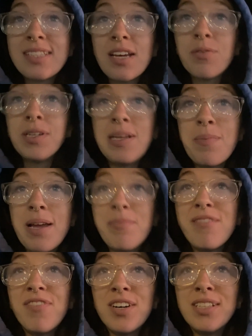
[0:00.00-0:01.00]
that really made me
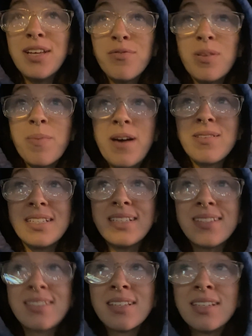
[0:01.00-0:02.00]
fall in love with
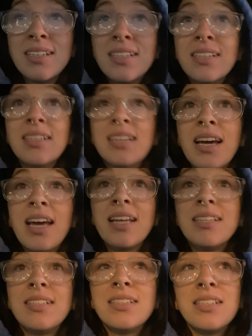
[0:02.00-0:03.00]
mountains.
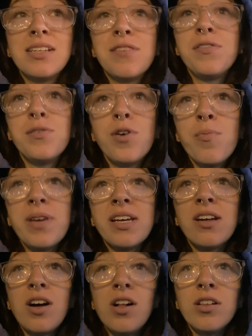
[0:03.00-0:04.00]
And if you know me at
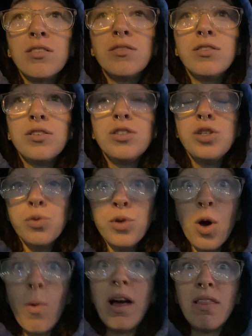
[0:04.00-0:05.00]
all, you
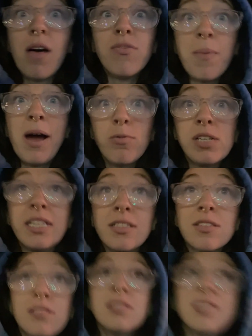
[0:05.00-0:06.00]
know I love
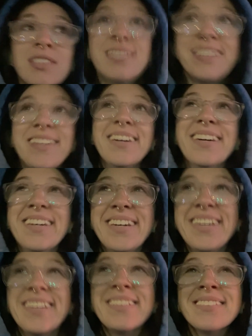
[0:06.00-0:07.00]
mountains. So
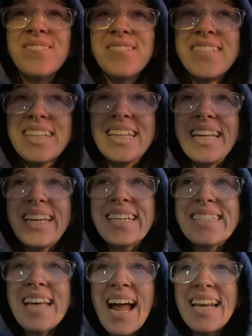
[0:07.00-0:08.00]
I'm really
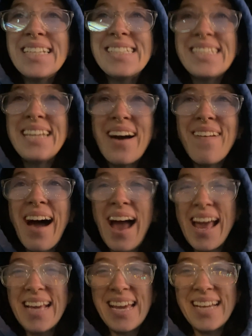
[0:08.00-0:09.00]
excited to go
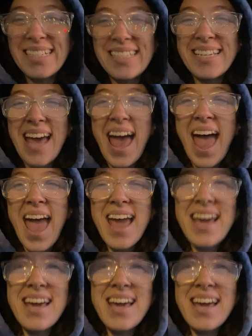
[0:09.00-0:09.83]
hiking today.